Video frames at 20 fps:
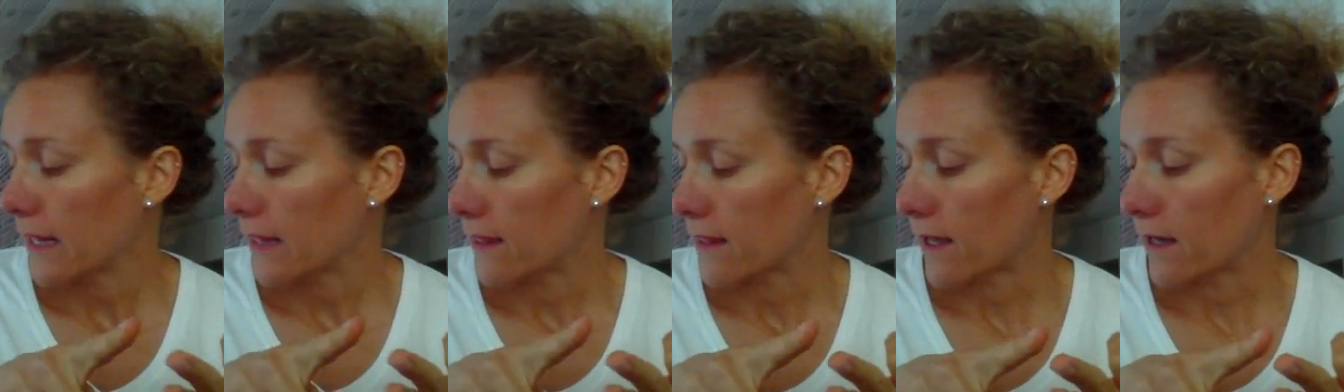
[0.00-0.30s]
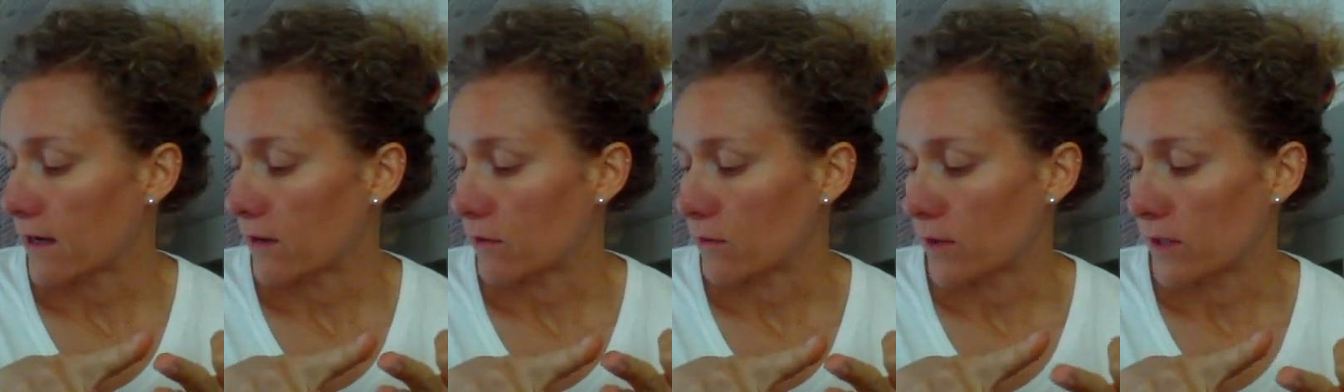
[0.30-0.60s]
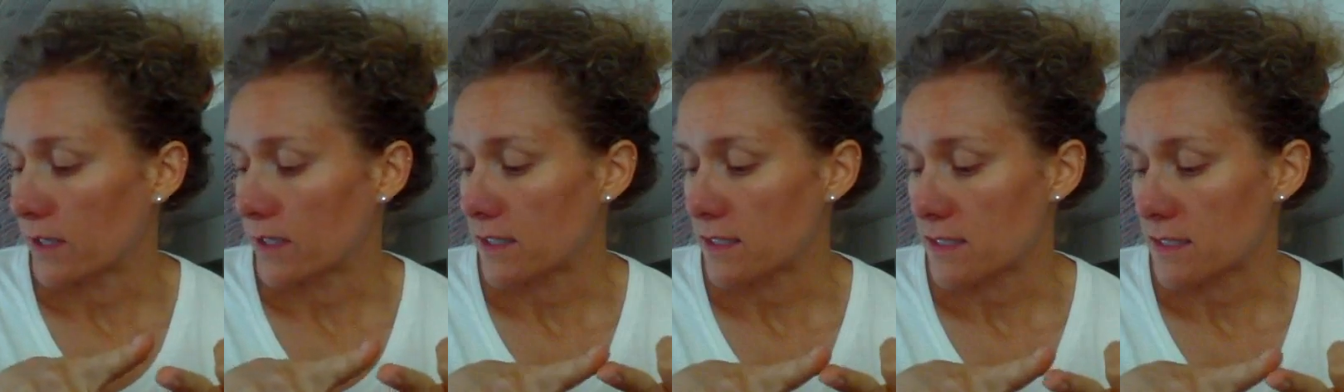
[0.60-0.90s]
then it
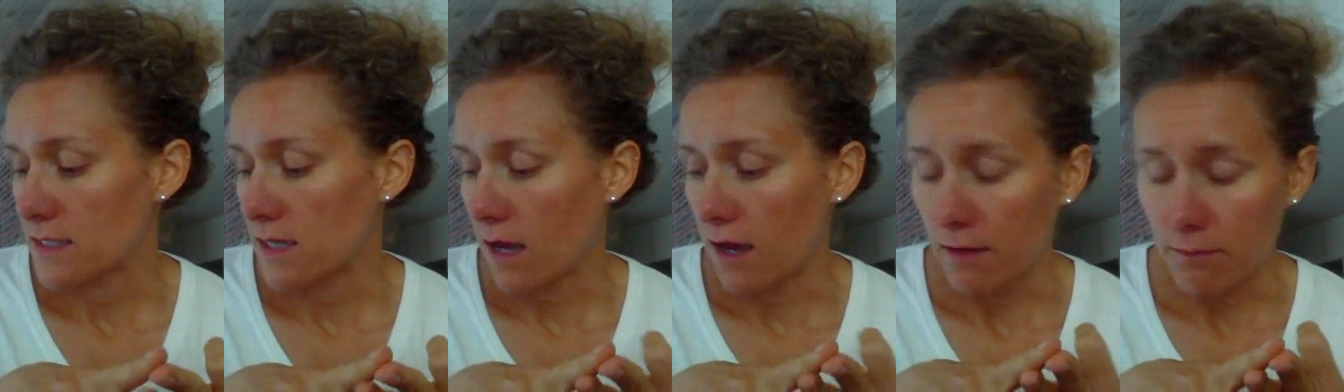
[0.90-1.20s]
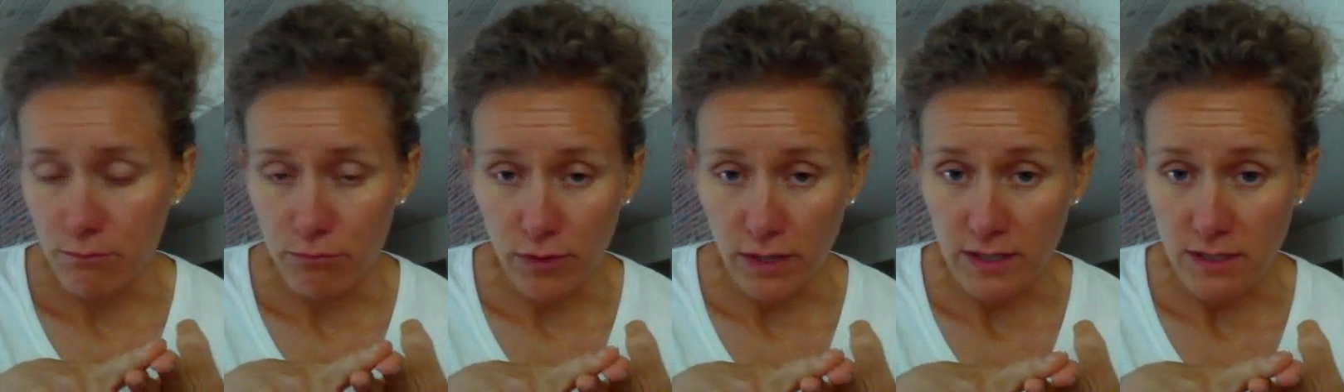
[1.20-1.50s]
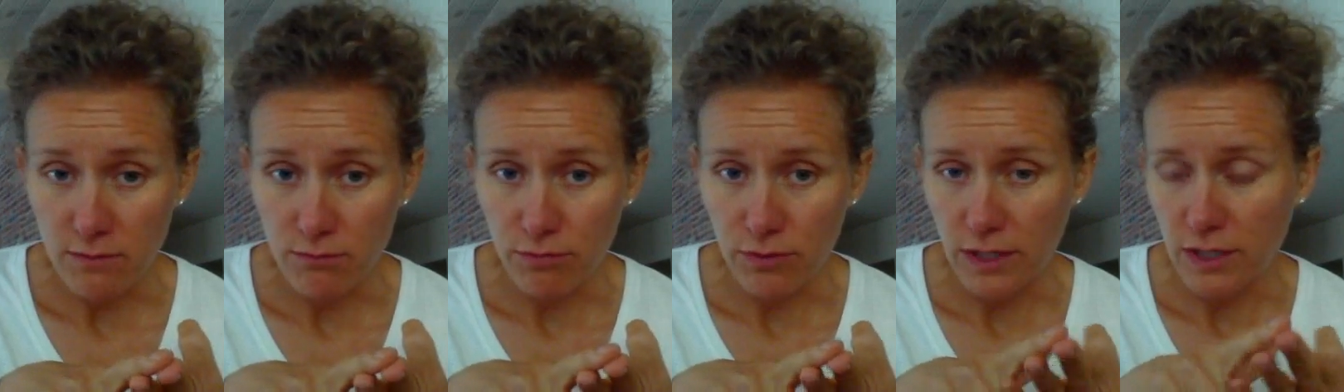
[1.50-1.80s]
was
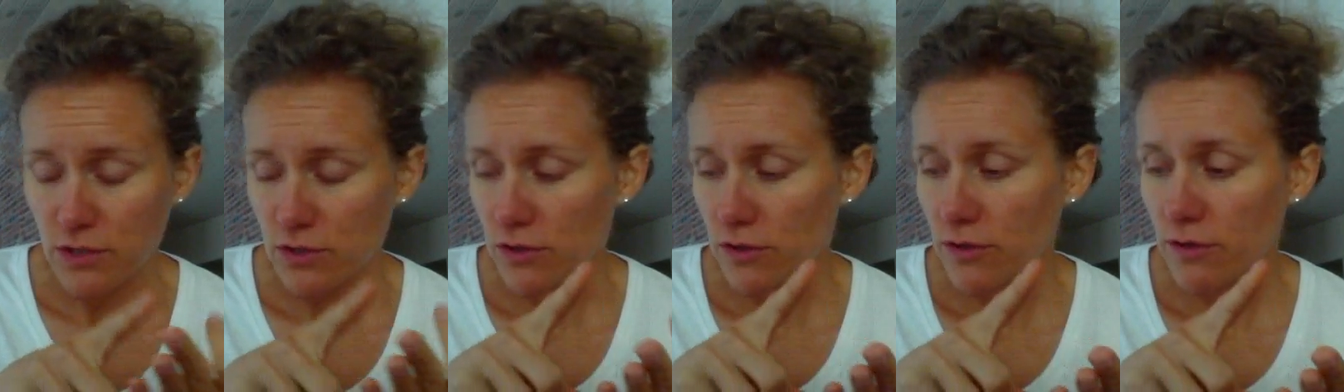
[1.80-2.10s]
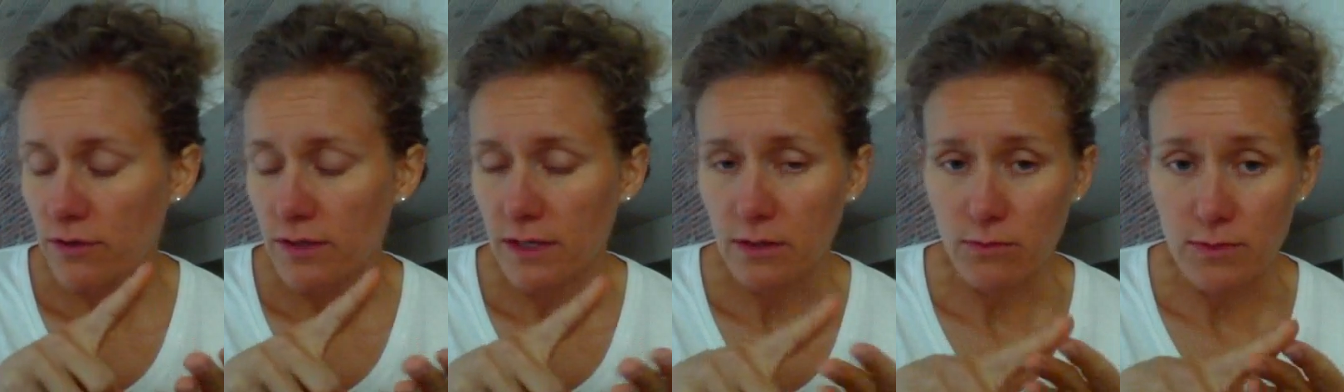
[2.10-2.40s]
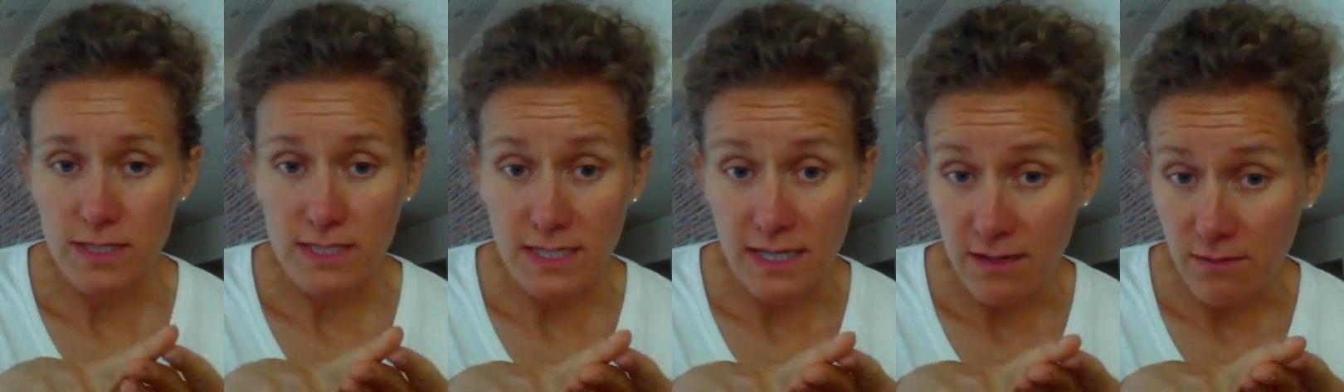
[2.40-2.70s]
Brendan Brazier, then it
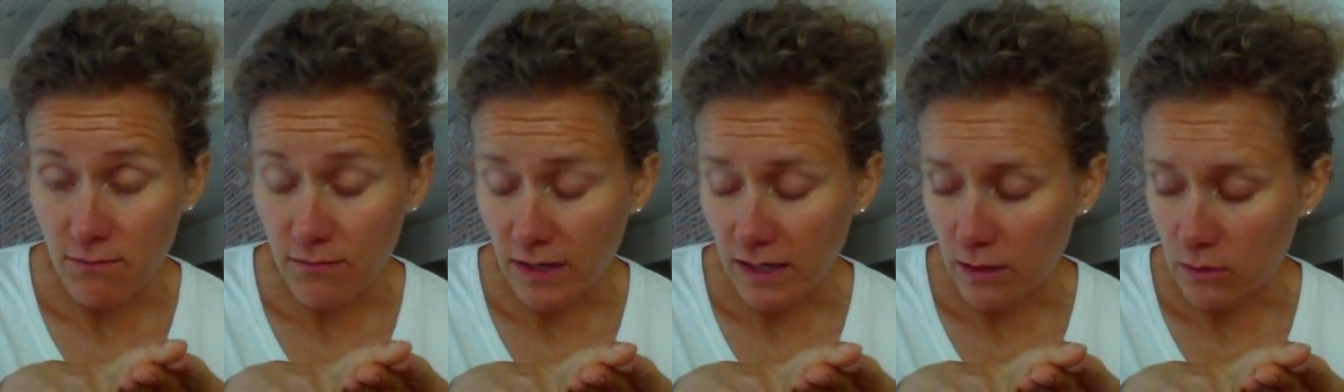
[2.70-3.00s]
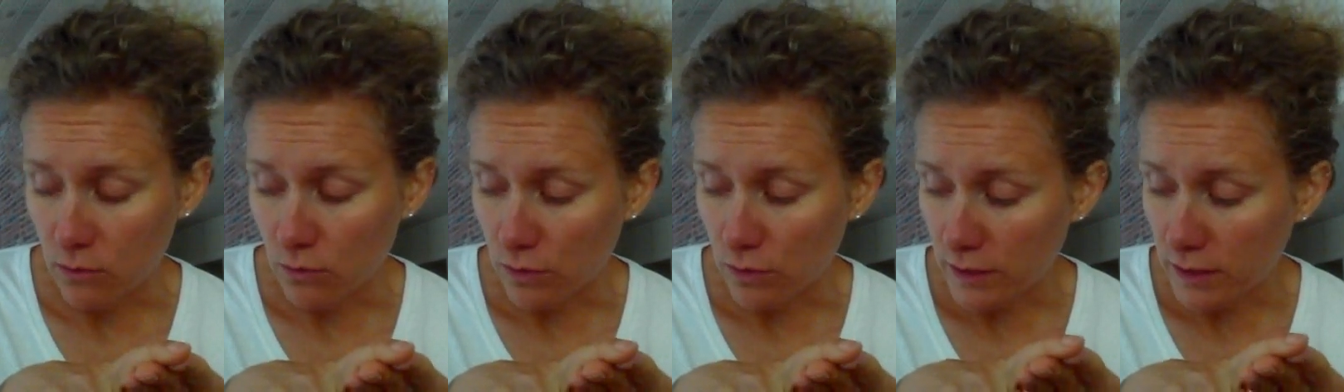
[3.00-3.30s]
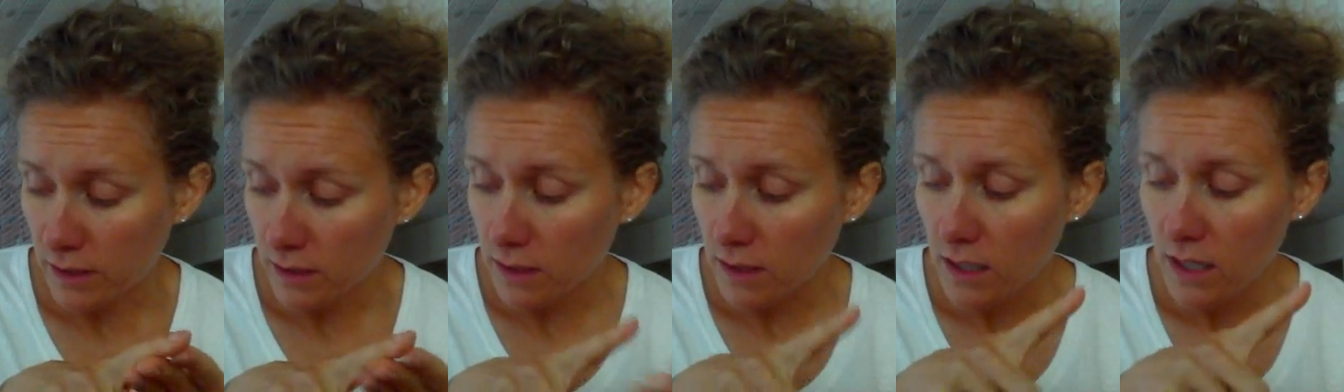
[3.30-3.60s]
was Tim Van
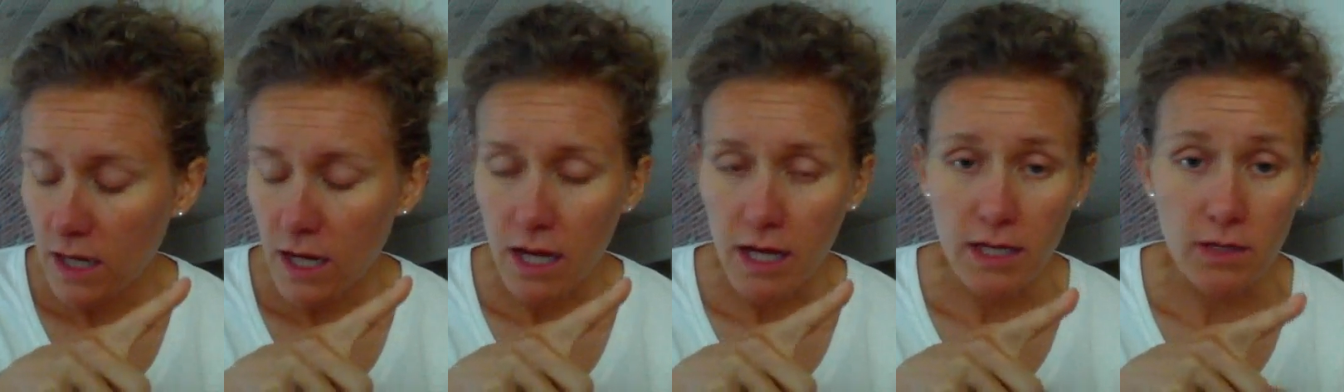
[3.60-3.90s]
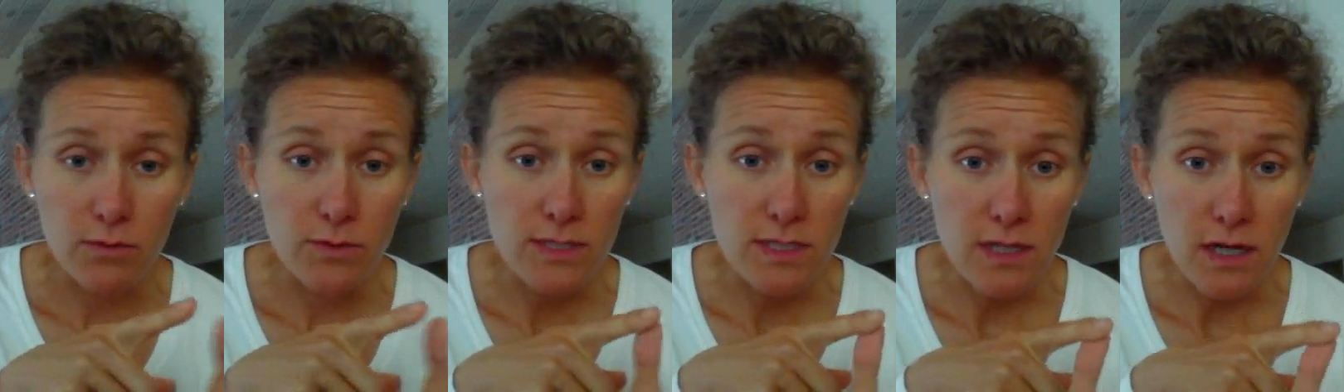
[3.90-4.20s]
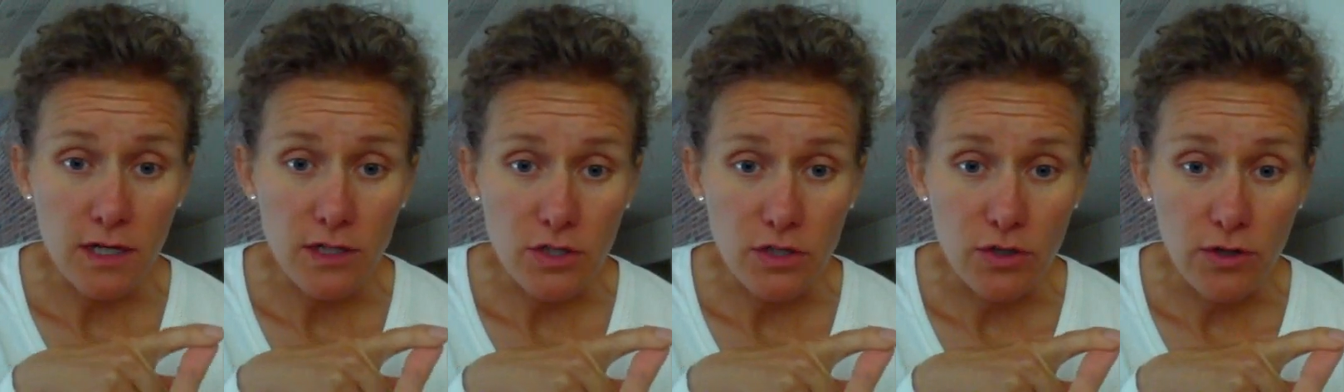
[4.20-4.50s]
Orden, and then it was
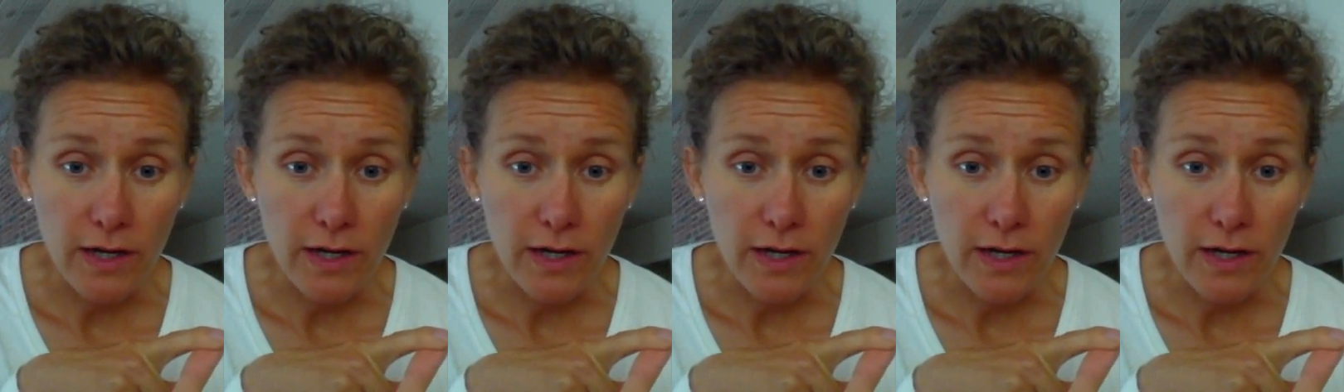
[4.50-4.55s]
Dr.